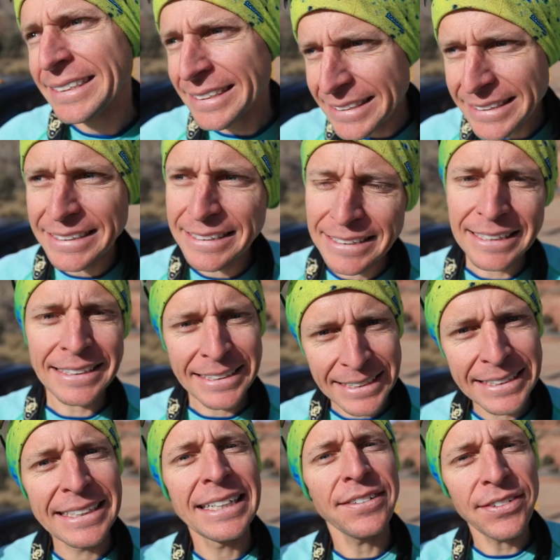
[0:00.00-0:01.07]
uh let's
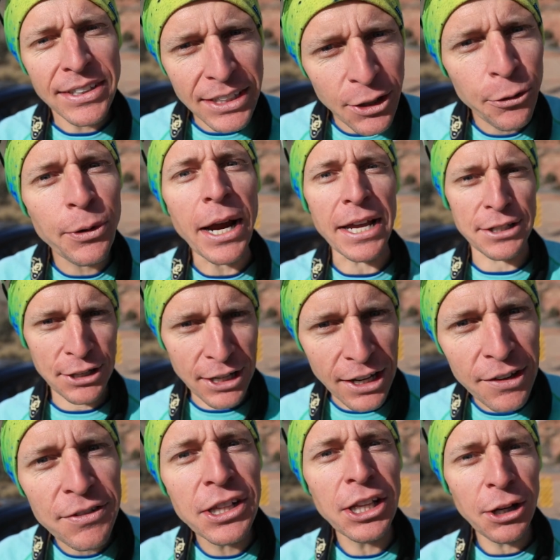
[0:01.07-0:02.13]
just give it a little rest.
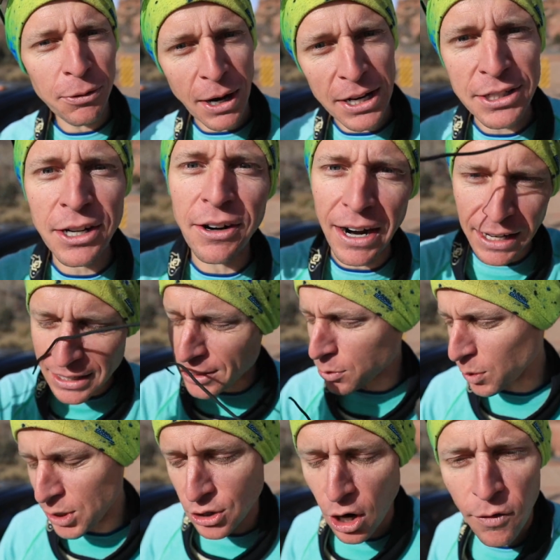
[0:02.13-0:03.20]
Give it a little rest. All right, let's
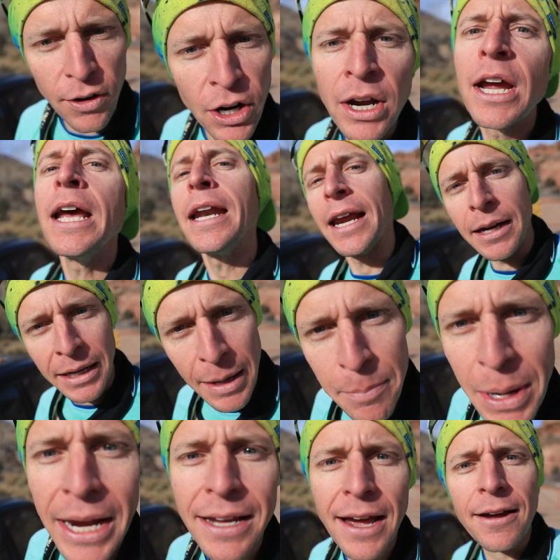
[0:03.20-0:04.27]
switch over and get
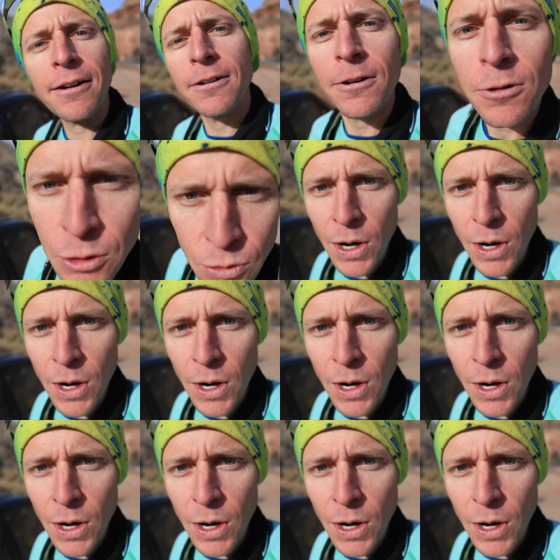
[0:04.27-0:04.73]
back out on those